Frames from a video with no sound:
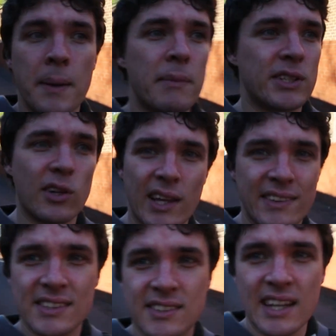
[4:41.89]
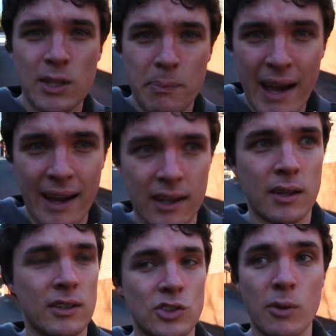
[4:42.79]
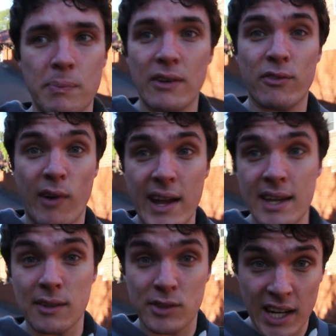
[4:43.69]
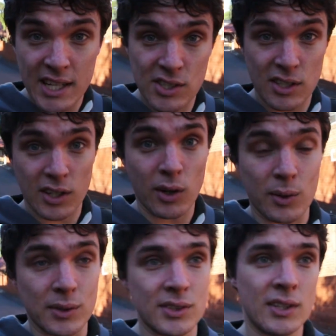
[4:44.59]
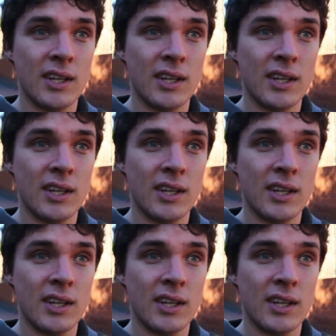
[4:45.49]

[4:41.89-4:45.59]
But don't let this set you back. Don't be afraid of changing your goals.